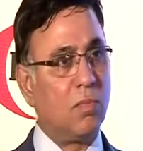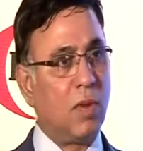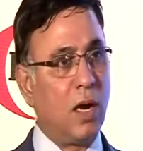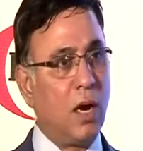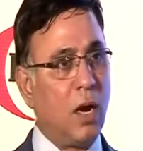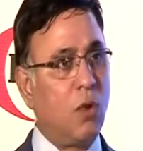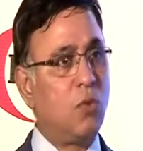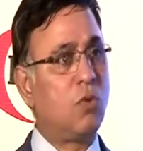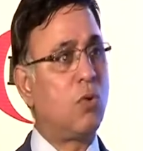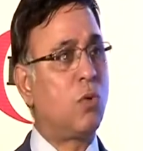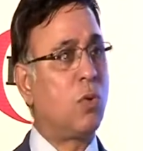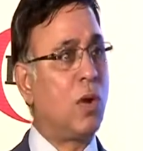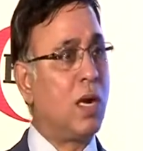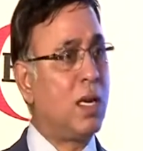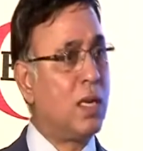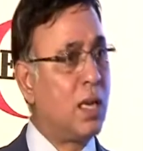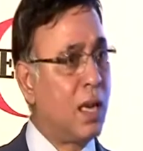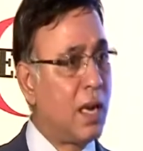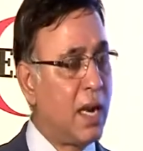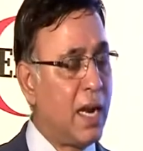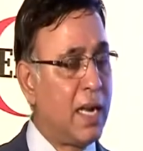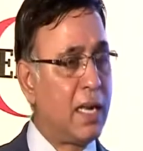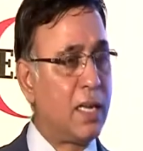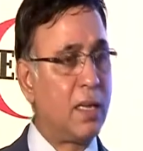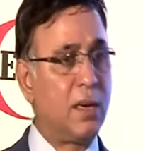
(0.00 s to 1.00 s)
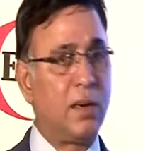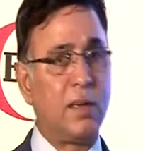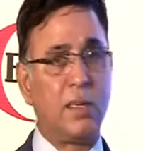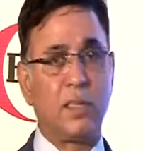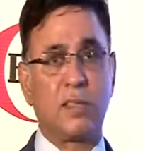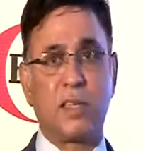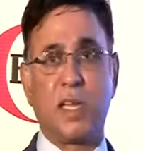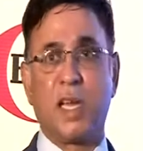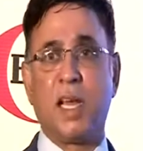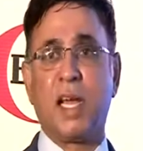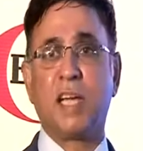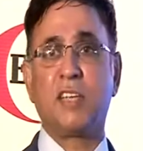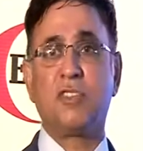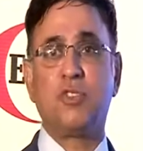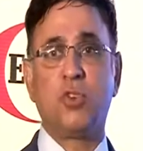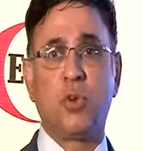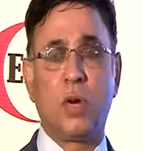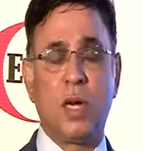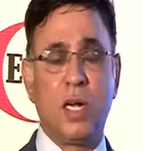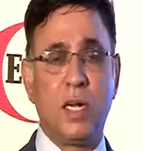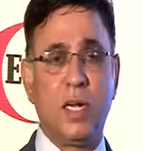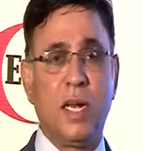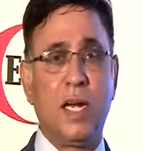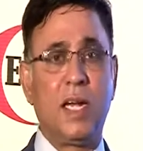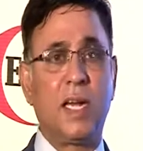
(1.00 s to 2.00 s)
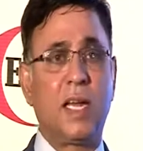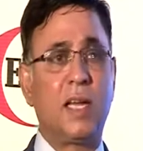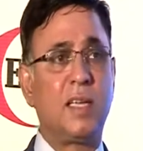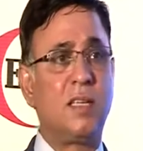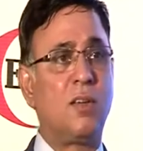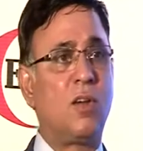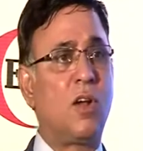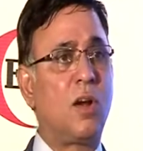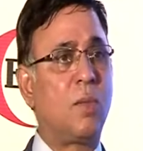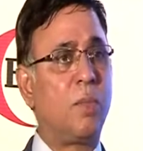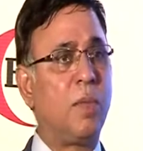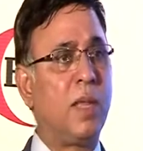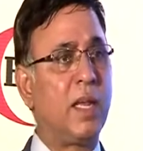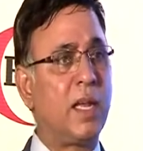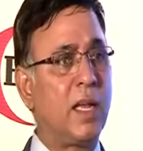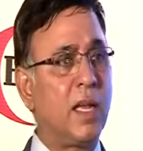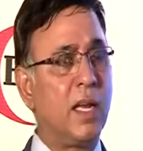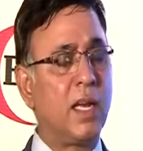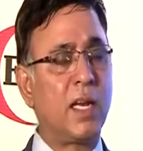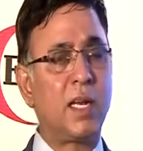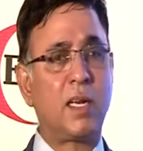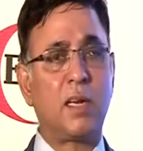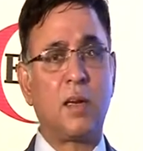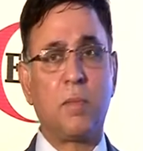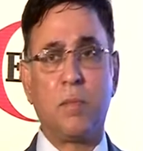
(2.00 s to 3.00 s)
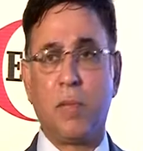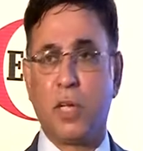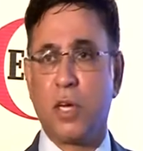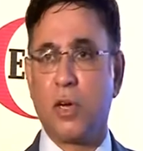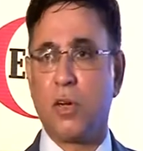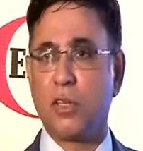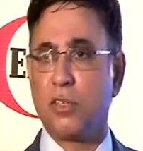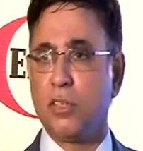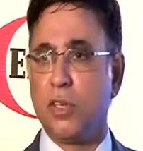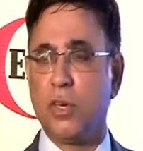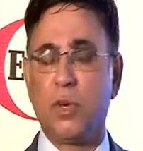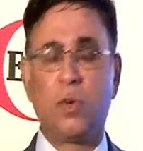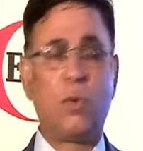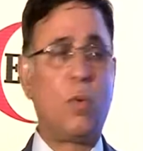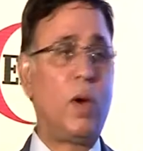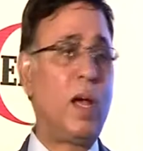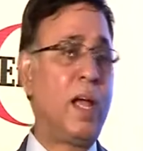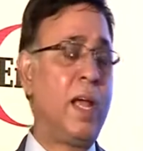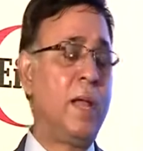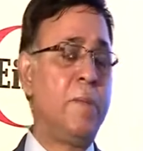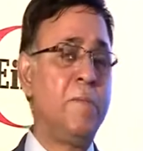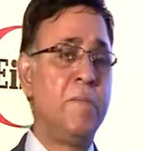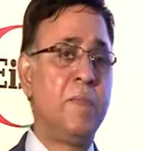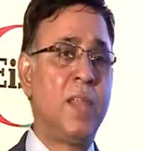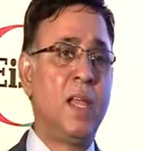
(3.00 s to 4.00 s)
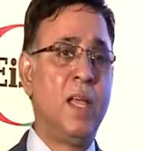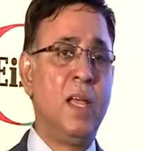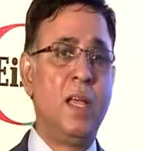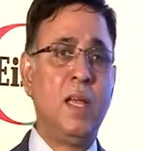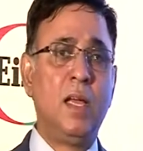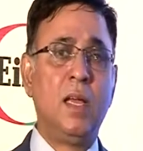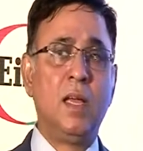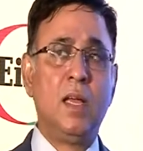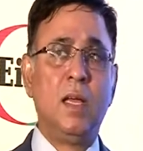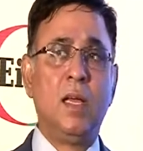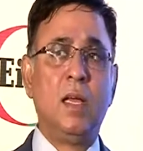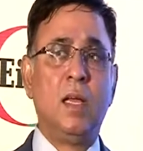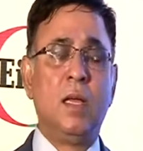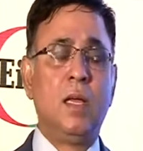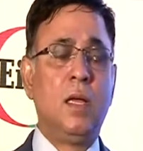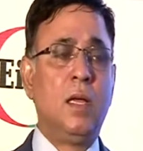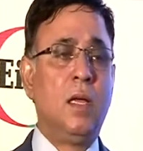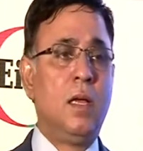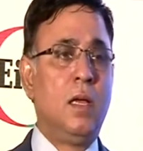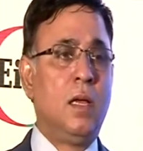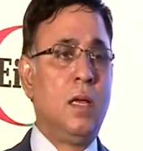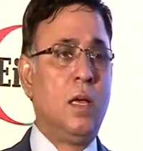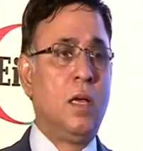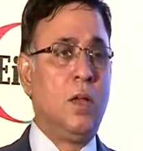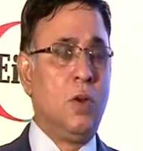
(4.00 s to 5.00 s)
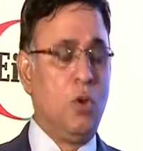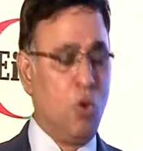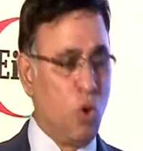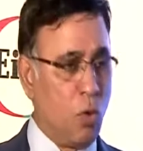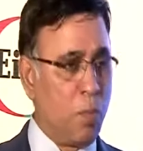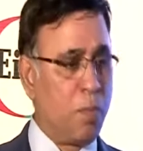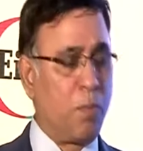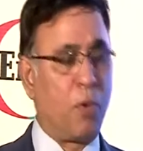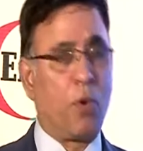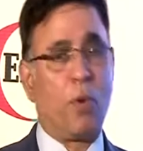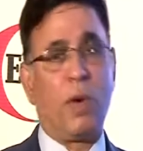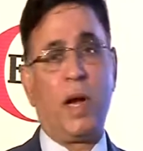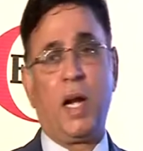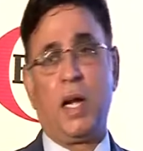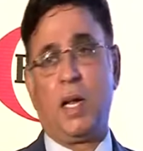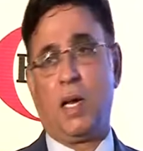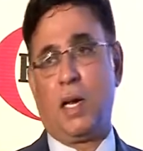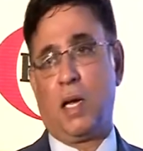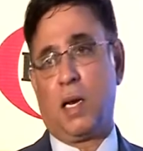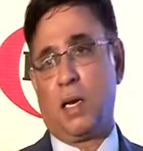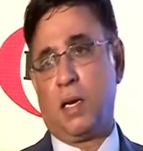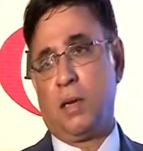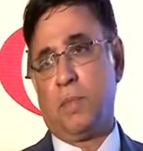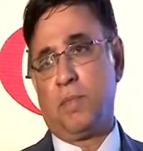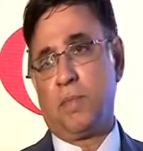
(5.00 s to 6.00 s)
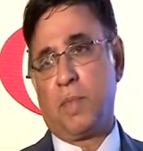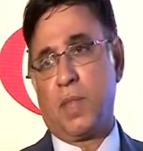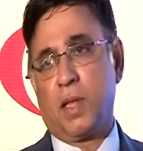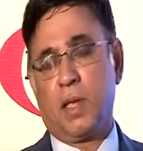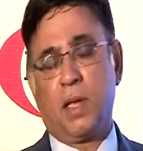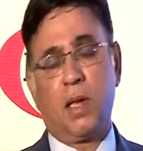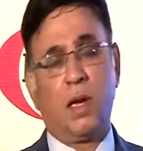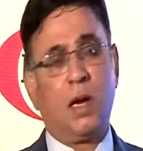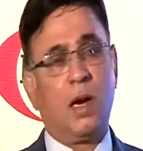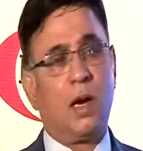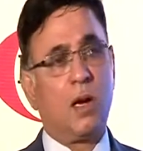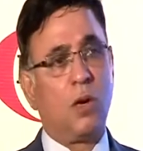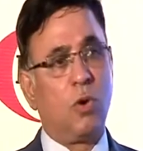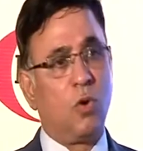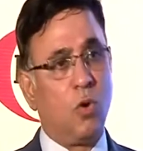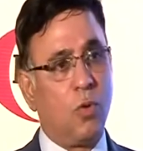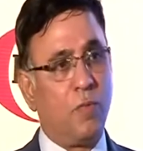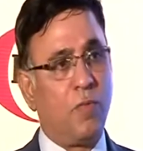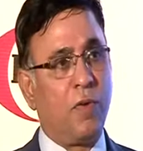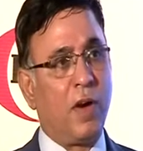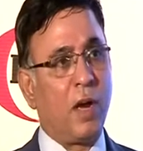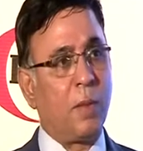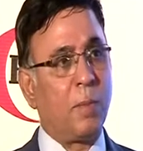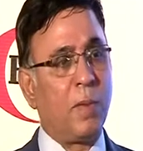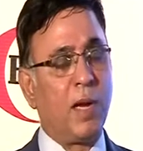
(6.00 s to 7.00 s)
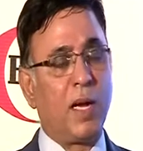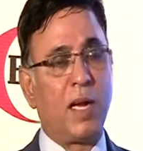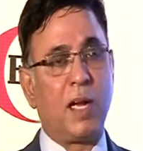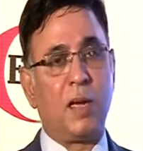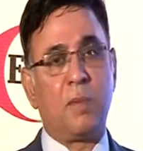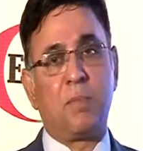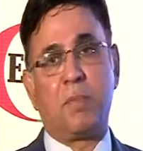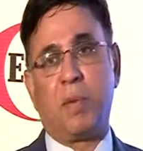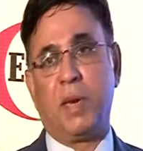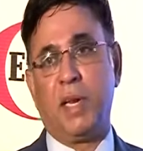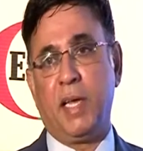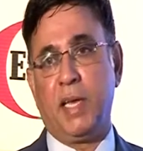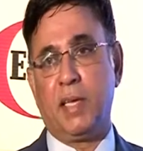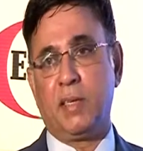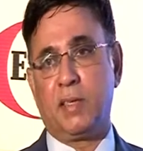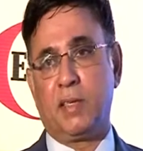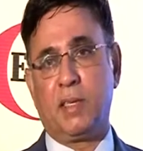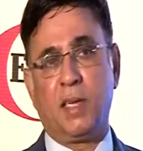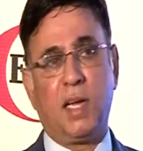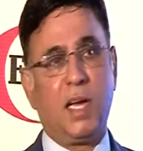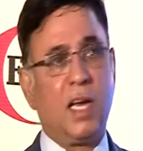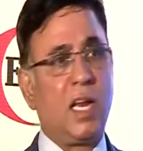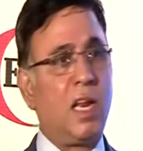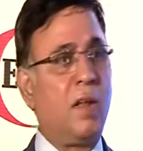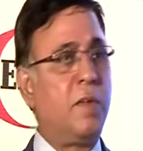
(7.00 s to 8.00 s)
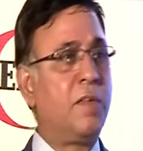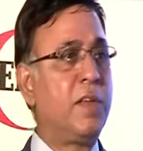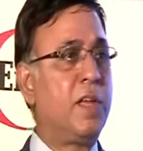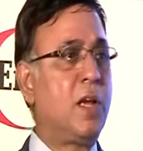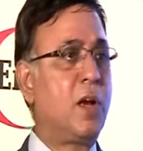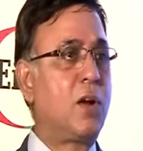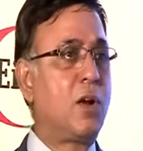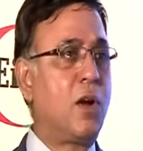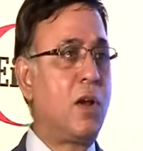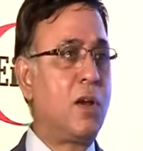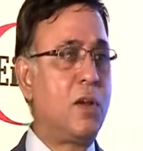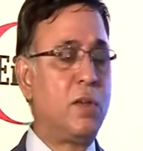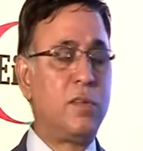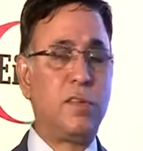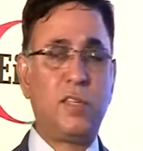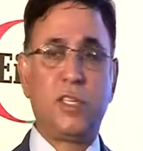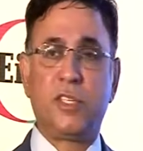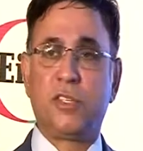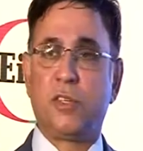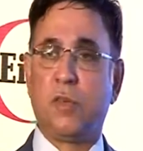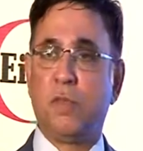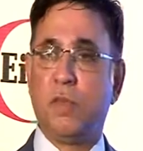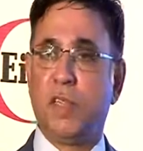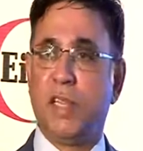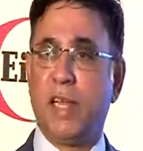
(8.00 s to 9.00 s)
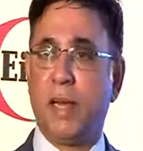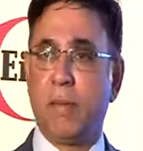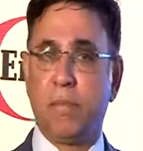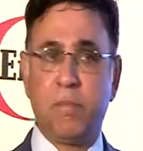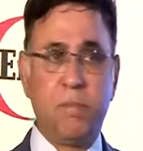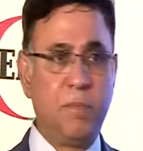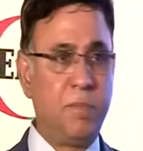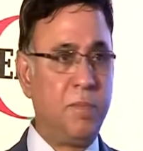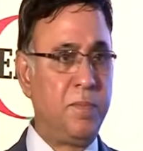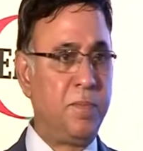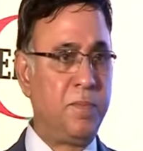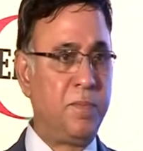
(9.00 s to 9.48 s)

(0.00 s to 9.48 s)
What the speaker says: how to underwrite a risk, actuarial data is not being collected because you know why? No provider or no pharma companies are having a conversation with them.